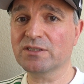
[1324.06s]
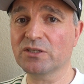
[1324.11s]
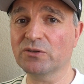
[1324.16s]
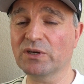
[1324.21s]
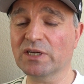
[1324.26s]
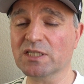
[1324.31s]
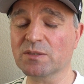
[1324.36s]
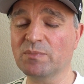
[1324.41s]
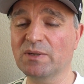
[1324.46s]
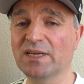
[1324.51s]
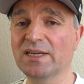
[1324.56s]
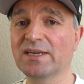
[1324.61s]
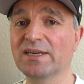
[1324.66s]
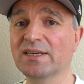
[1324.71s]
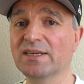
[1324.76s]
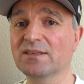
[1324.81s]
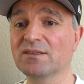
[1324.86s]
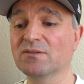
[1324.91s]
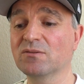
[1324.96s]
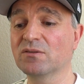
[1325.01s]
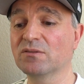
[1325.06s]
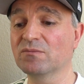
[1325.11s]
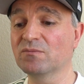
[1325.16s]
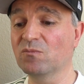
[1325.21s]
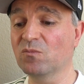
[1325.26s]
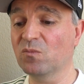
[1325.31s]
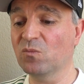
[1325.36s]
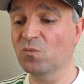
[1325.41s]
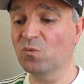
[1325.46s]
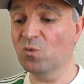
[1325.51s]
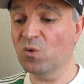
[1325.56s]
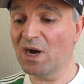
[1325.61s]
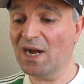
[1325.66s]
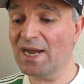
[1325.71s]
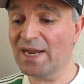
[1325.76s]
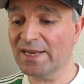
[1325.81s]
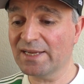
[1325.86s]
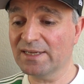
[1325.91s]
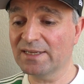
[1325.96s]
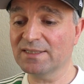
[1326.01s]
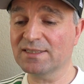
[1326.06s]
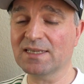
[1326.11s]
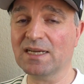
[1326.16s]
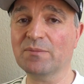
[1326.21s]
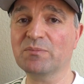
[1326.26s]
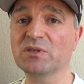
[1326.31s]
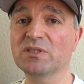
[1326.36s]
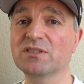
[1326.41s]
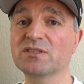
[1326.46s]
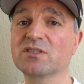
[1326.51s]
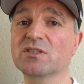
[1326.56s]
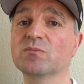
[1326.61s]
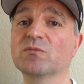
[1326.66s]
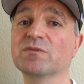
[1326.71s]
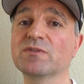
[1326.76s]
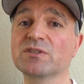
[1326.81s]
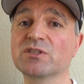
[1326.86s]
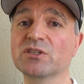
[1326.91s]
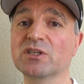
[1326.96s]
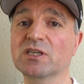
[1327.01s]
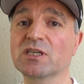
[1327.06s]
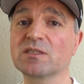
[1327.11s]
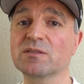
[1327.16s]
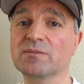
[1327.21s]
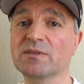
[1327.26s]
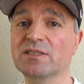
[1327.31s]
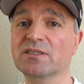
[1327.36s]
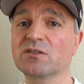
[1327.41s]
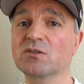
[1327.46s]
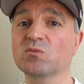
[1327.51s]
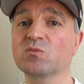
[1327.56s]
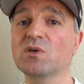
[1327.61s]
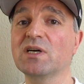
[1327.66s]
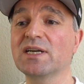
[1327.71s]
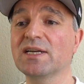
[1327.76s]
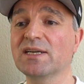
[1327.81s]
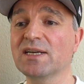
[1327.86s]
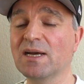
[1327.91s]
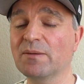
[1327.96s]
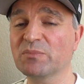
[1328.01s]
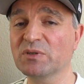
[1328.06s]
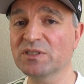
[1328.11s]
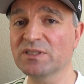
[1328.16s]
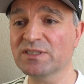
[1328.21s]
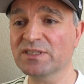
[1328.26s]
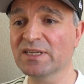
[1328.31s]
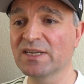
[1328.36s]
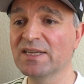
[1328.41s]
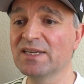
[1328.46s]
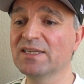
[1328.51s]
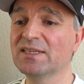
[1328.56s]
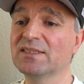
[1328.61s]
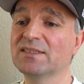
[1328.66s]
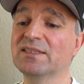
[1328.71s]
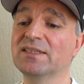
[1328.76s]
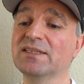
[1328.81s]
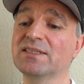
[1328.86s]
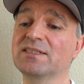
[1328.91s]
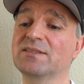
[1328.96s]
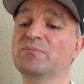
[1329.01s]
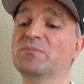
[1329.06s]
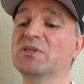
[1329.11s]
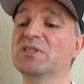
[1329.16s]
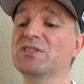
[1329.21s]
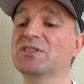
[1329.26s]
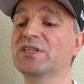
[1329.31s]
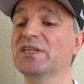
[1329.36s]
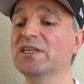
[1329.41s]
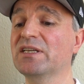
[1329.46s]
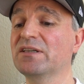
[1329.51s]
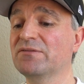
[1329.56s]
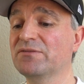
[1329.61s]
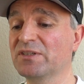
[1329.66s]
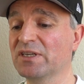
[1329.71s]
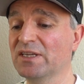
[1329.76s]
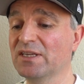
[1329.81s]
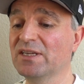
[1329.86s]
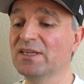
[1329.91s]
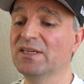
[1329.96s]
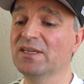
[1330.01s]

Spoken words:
to explaining why it happens, some of the circumstances why it happens, this perceived